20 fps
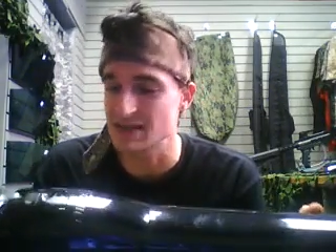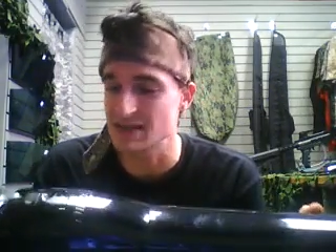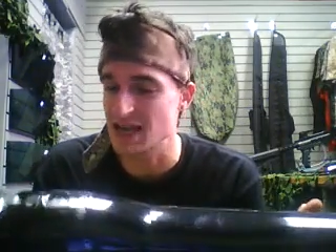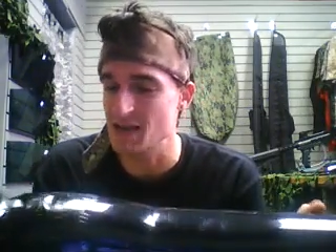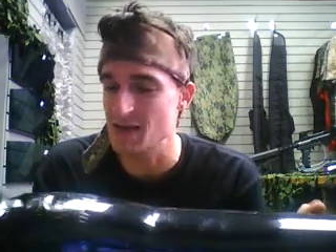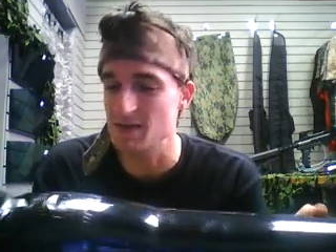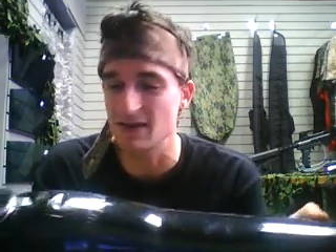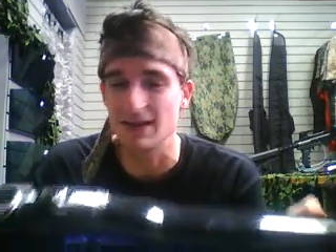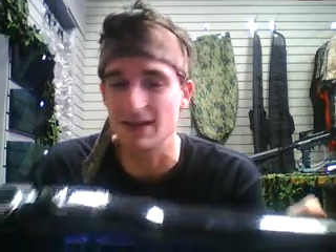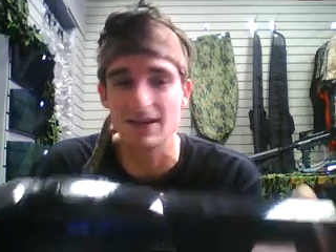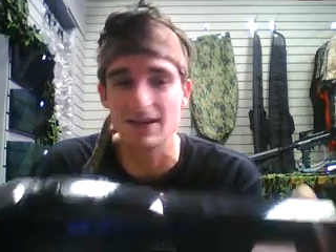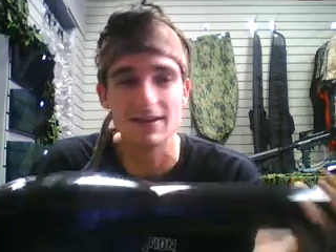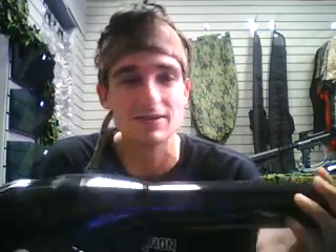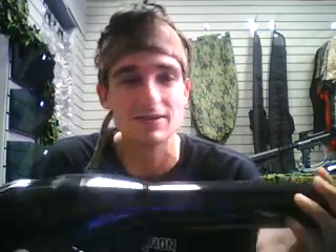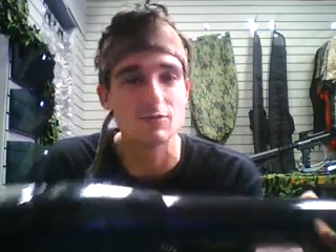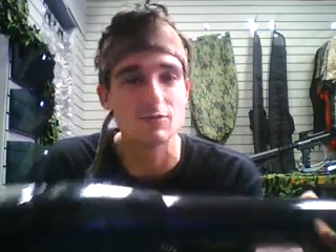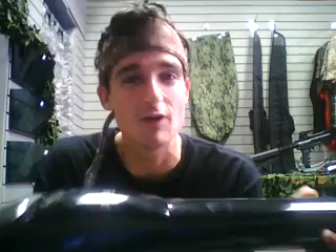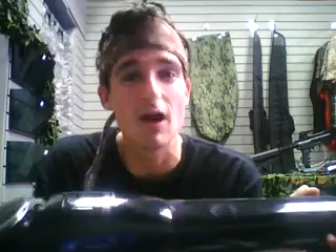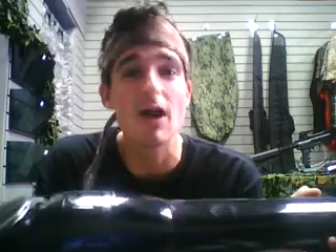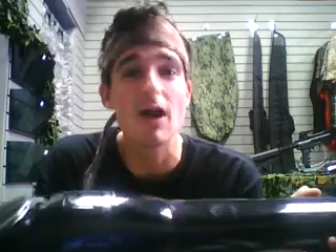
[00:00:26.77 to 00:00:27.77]
slamming it
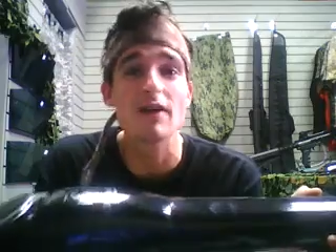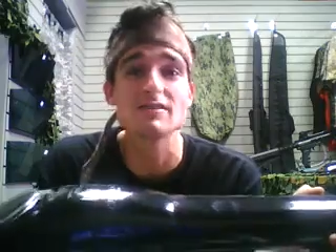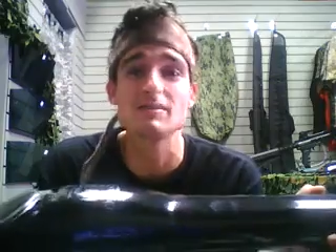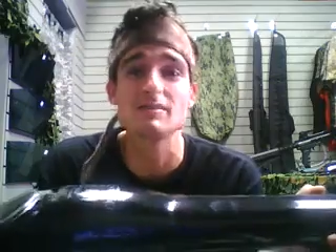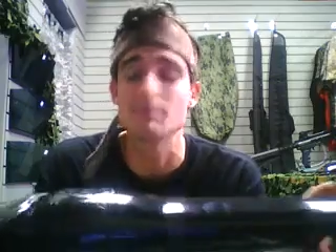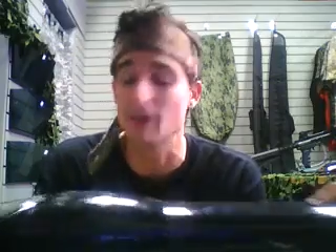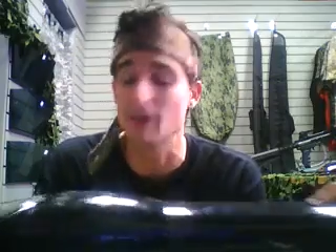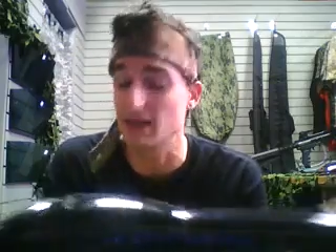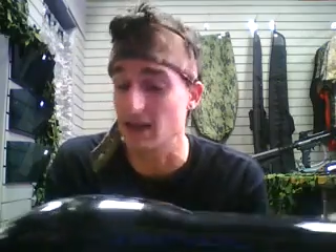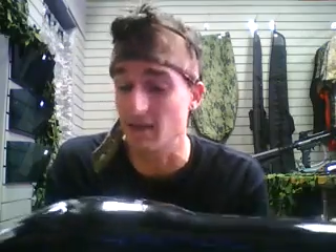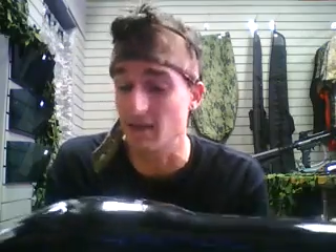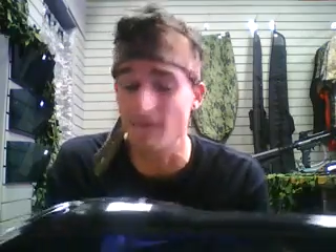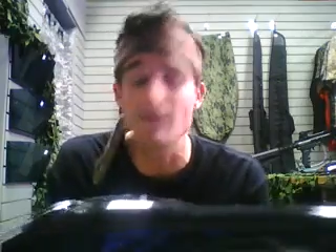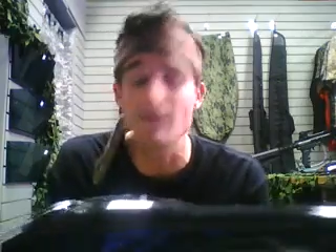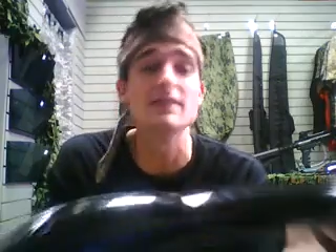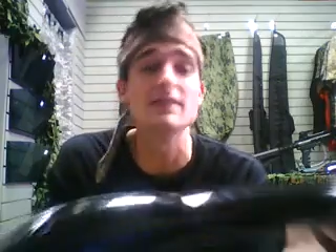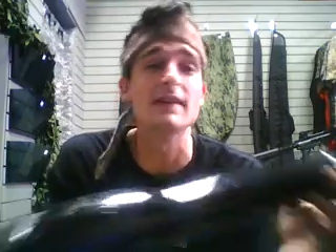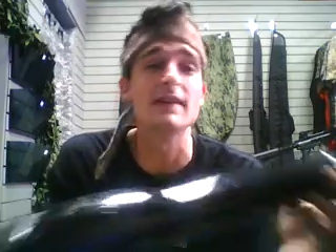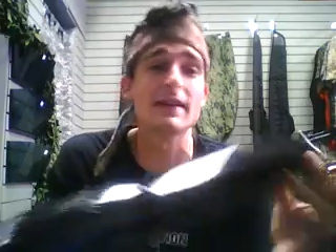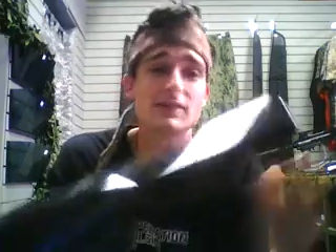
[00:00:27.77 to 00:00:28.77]
into rocks, and breaking
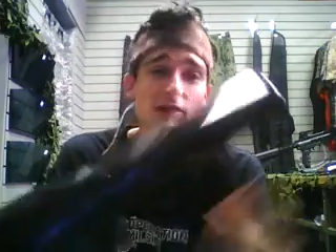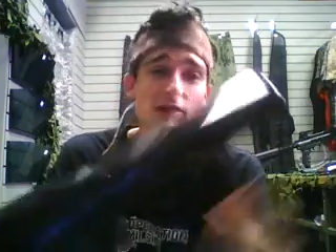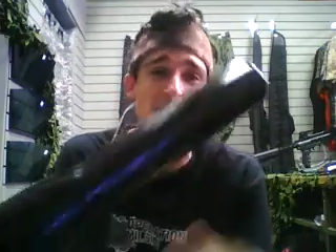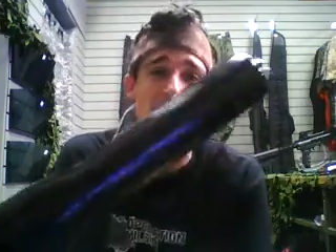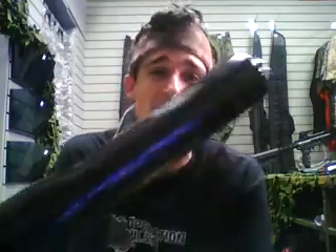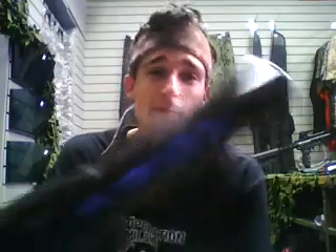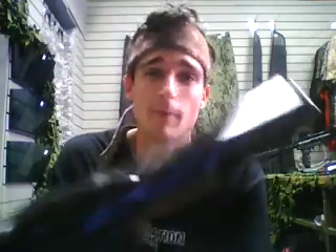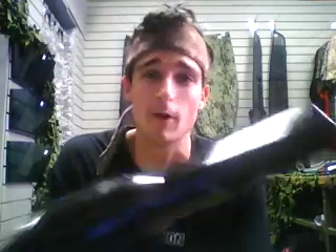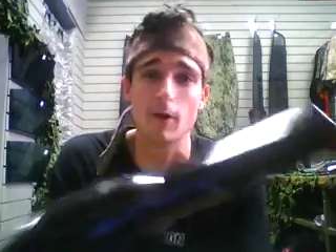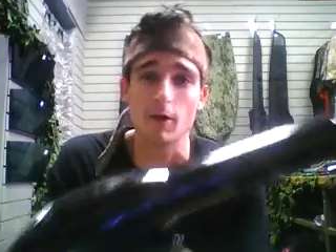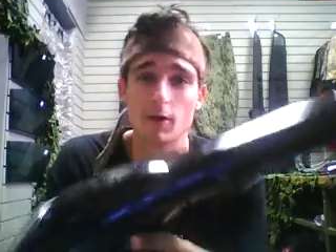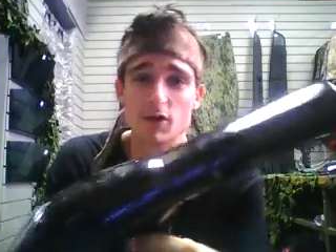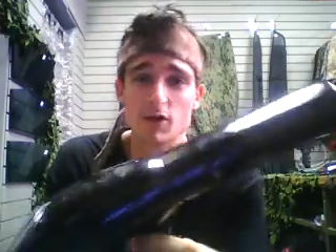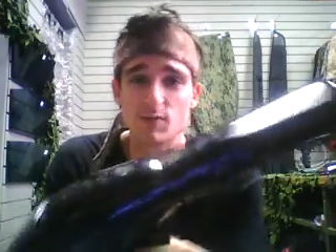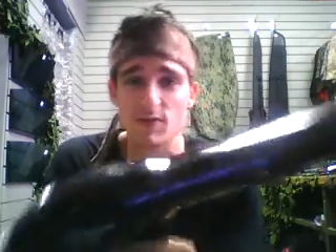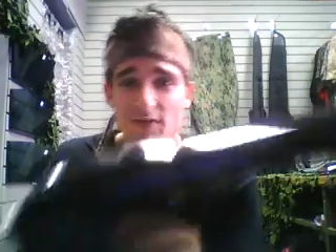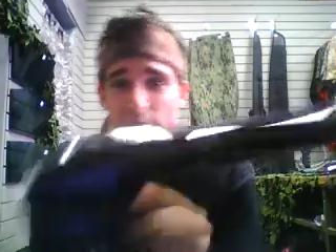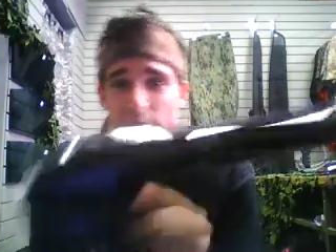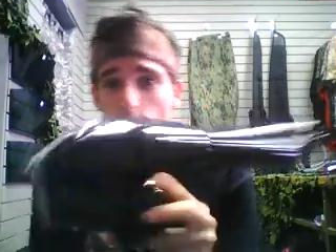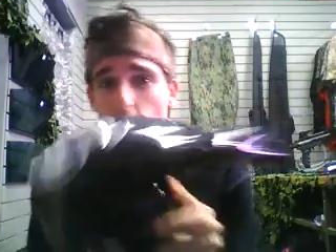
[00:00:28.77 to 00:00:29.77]
feed necks off of markers
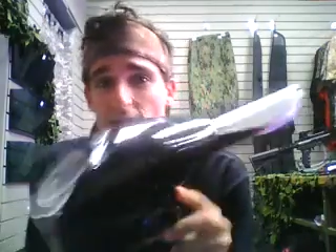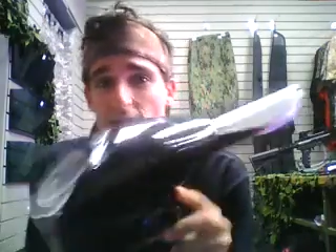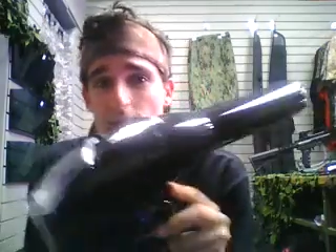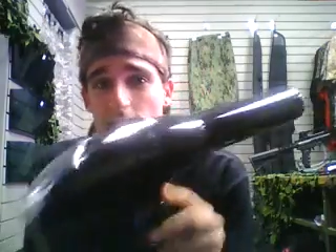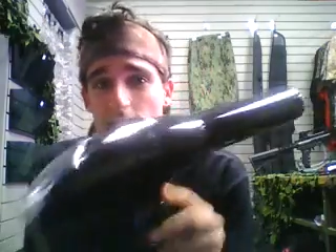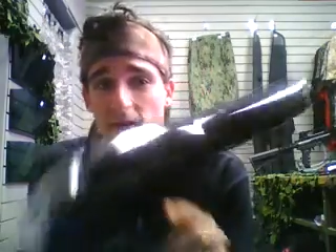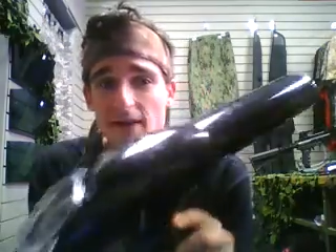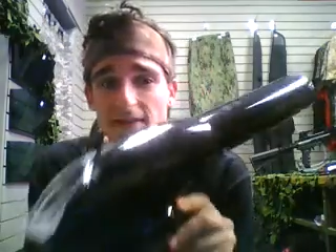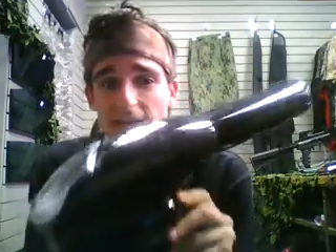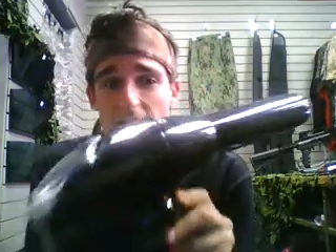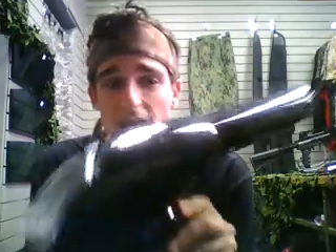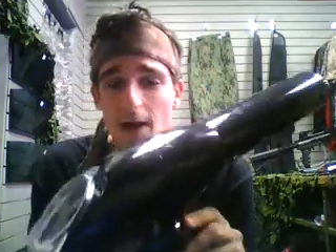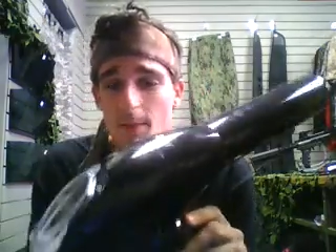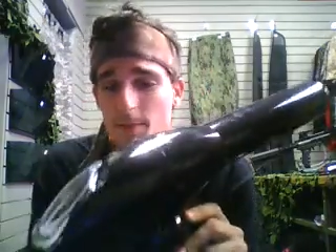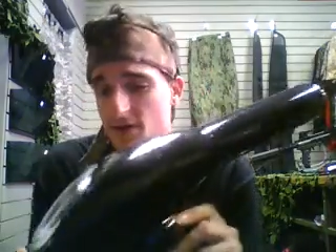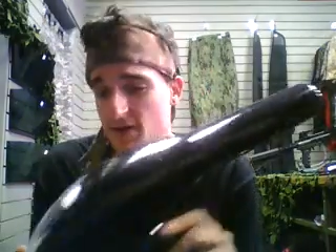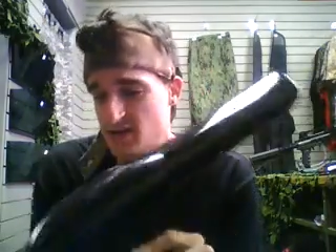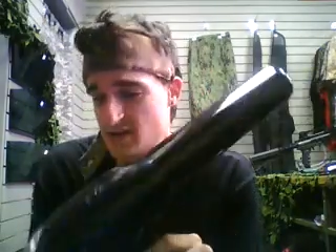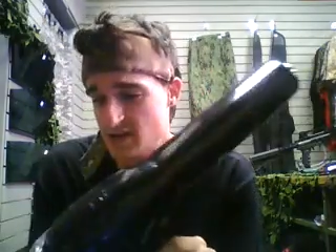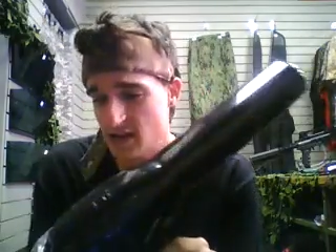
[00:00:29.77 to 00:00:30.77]
before they break the
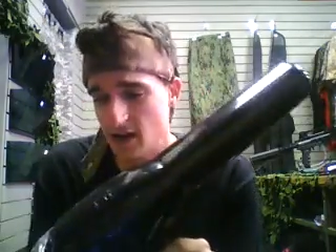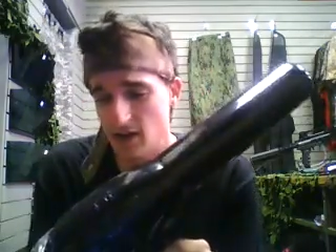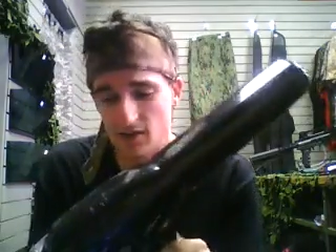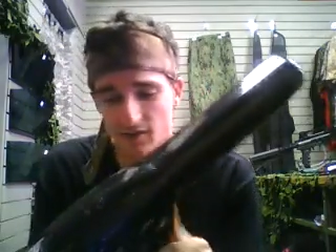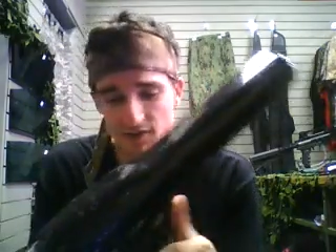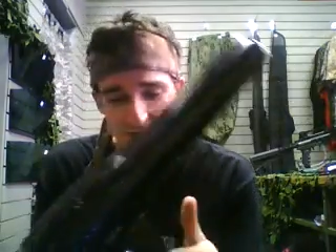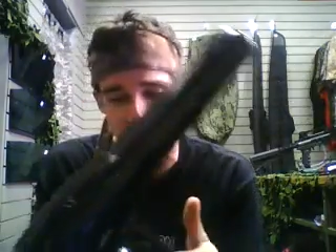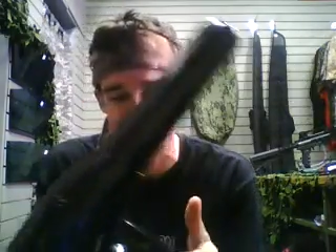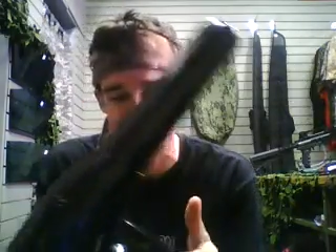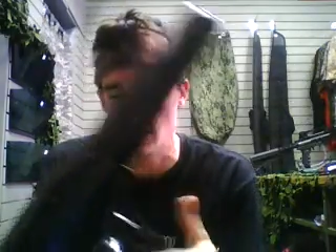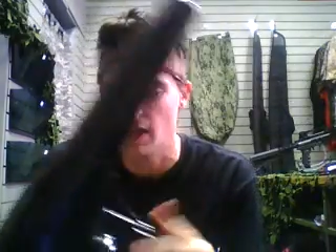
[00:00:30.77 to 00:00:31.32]
hopper itself.